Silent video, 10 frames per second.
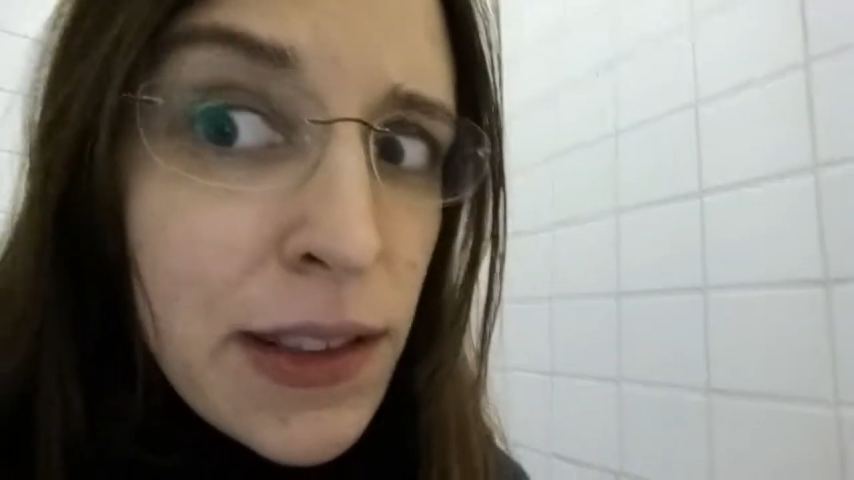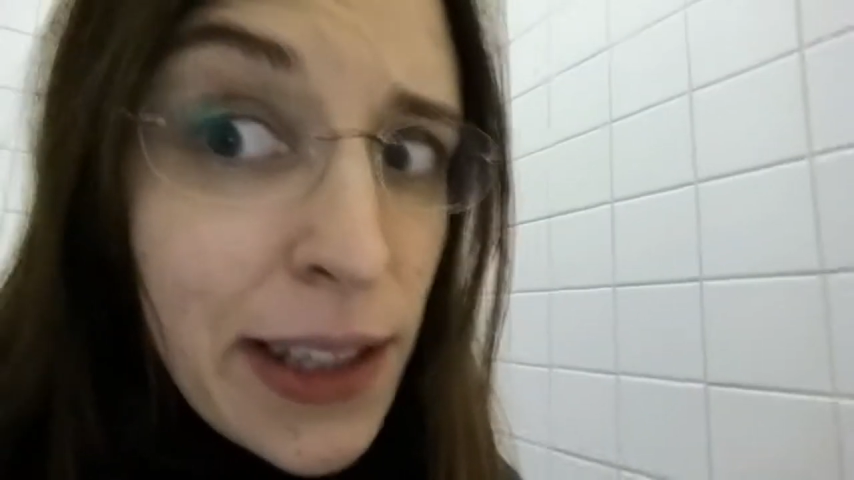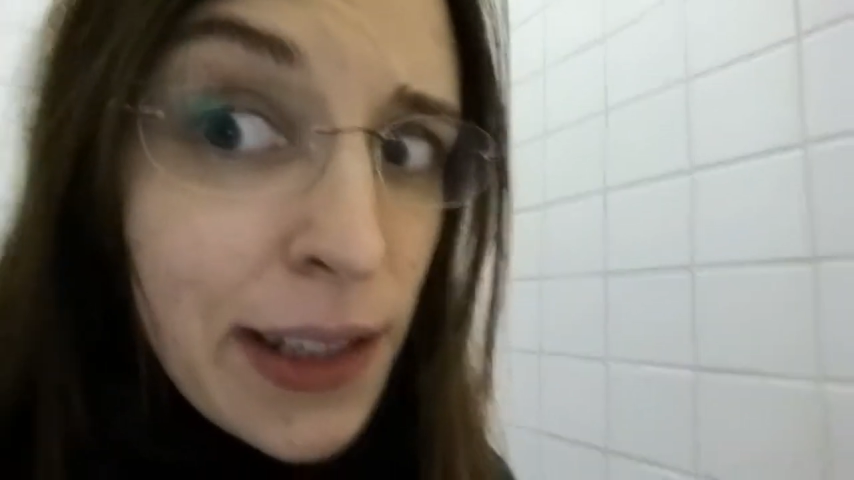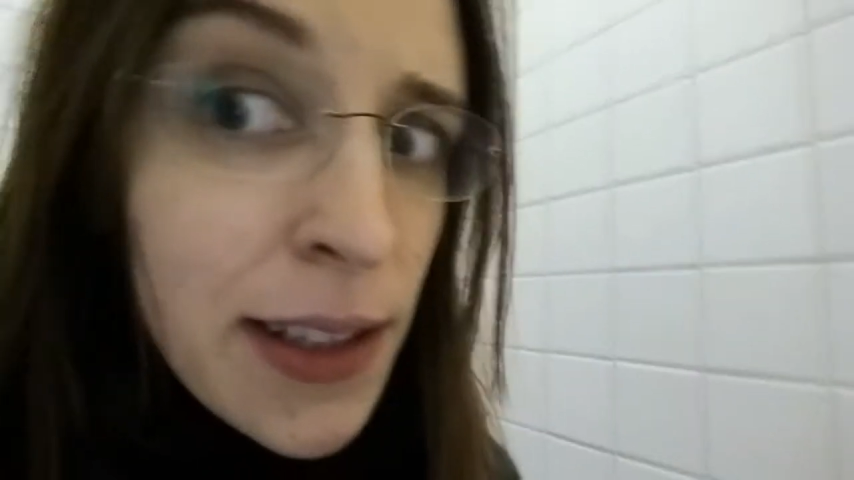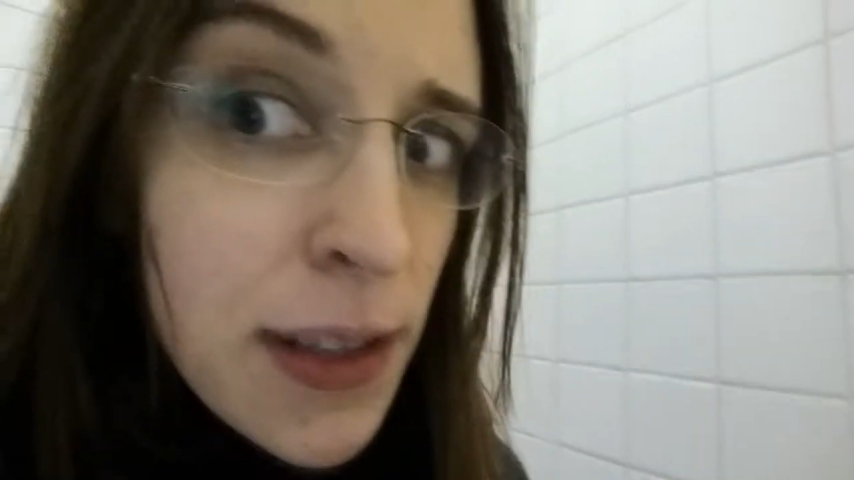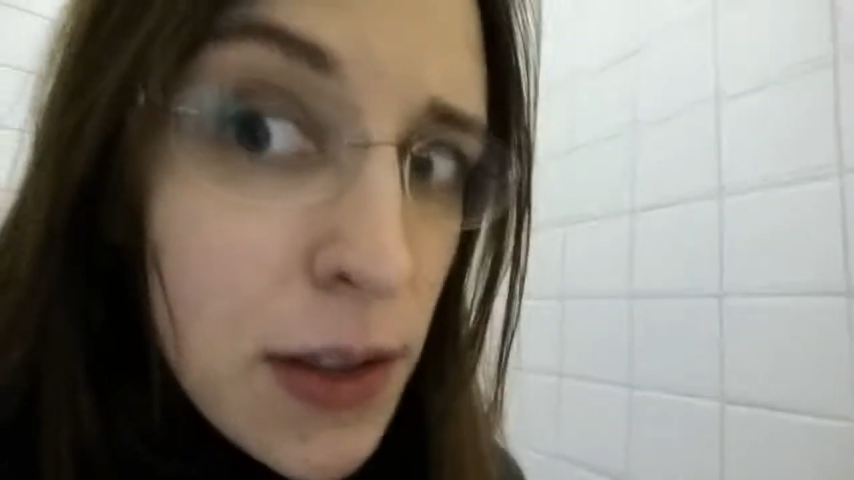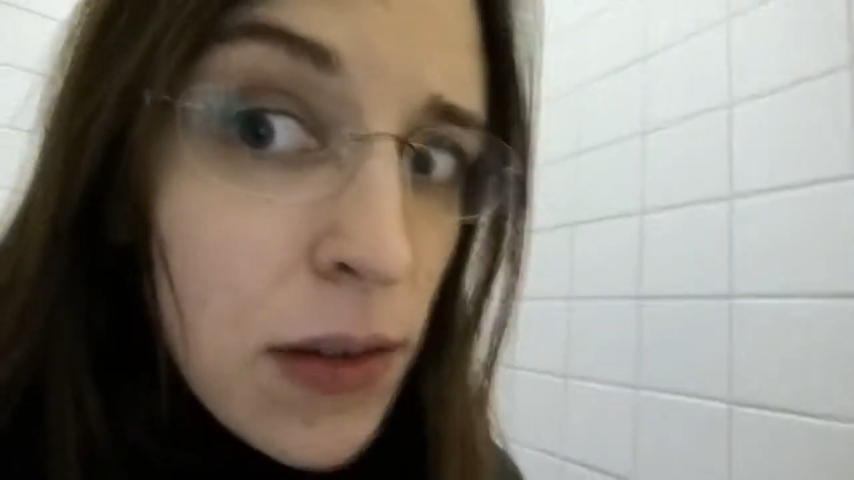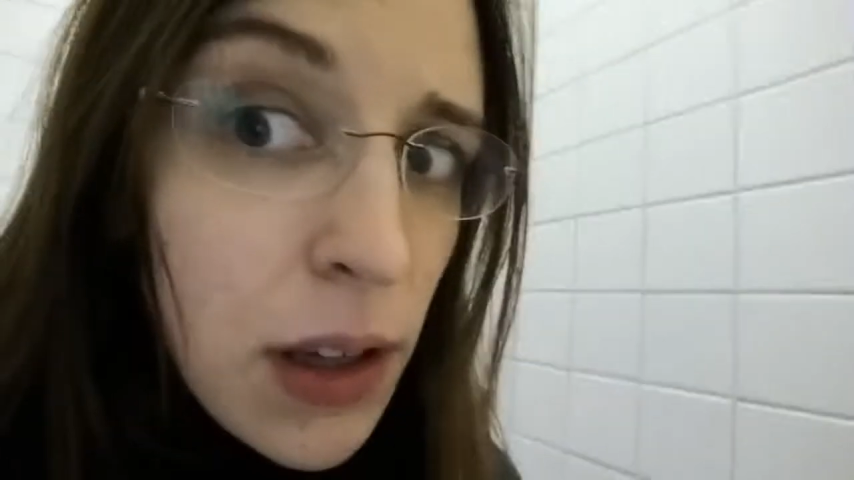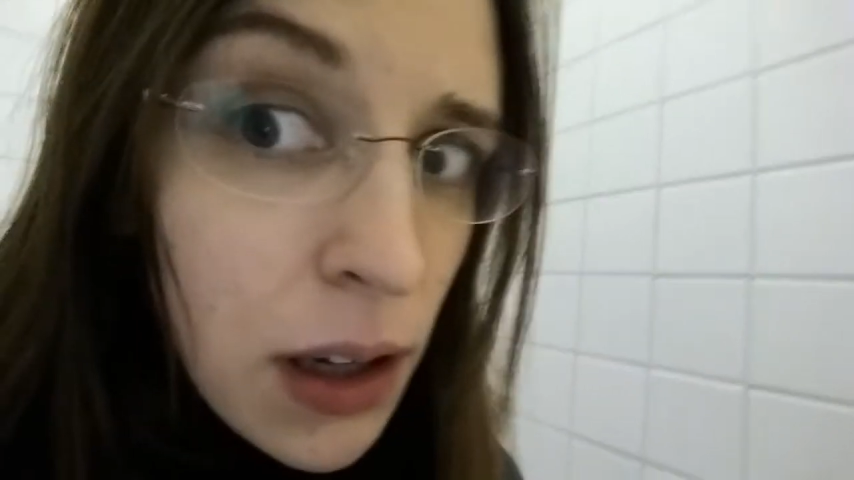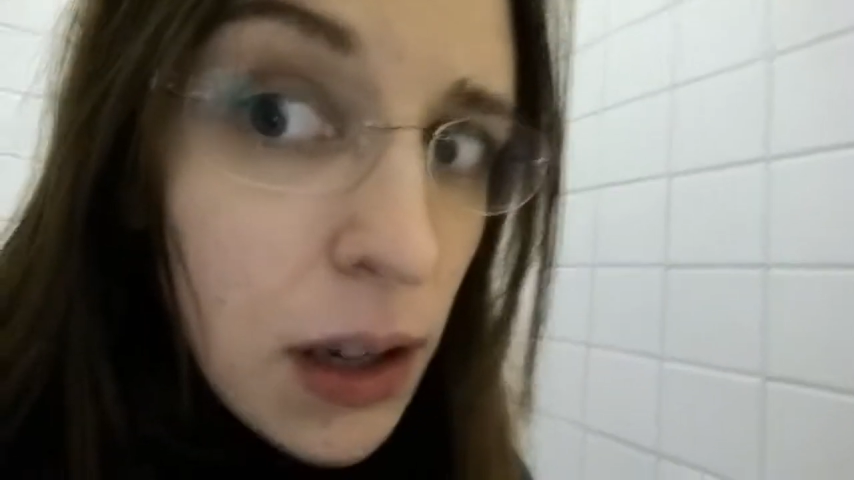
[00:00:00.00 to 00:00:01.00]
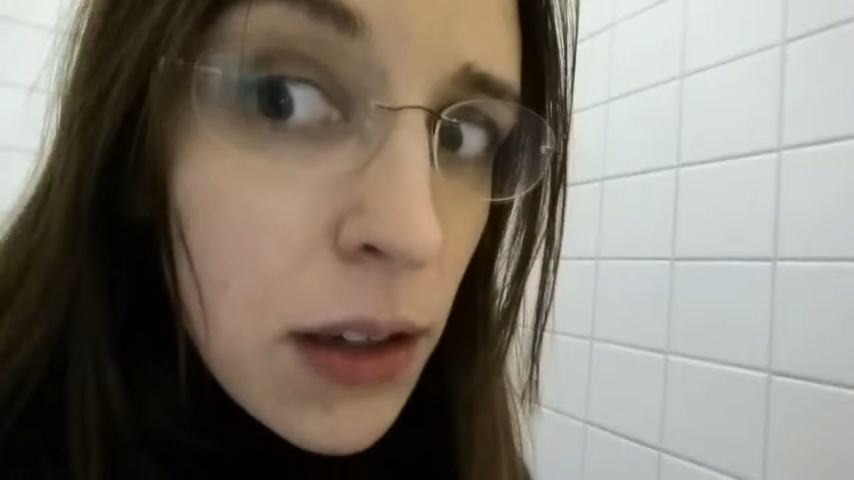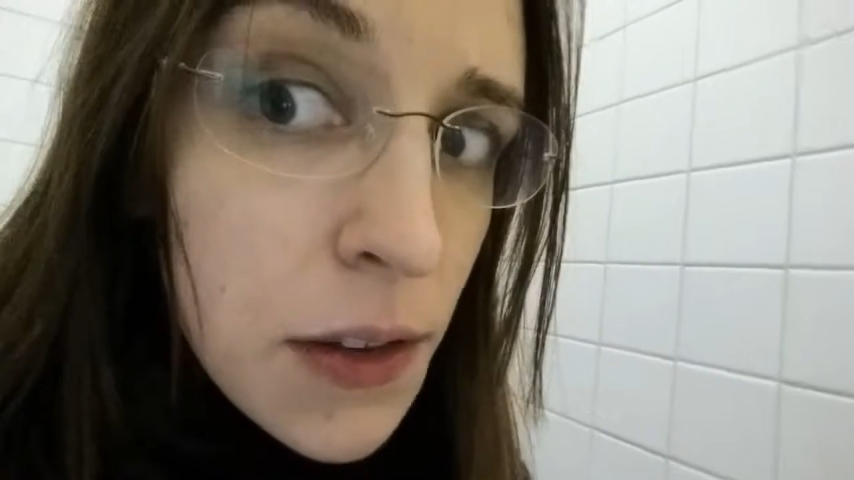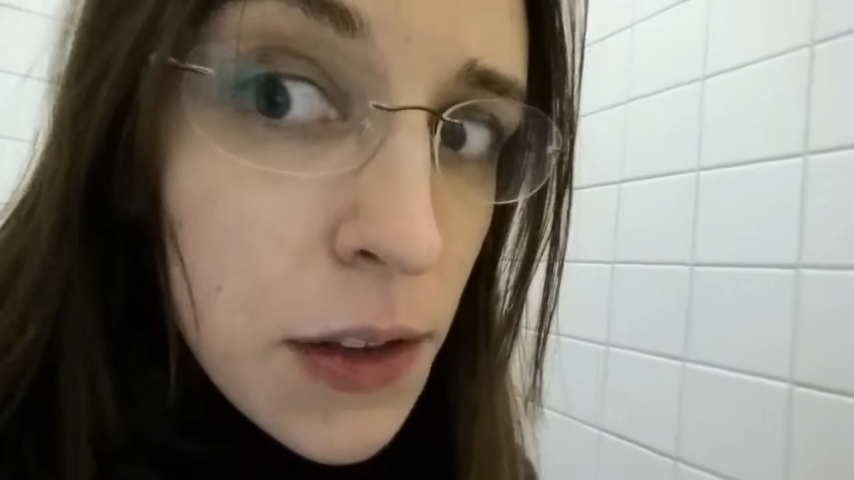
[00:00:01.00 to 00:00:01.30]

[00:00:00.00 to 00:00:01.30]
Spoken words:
taking too long on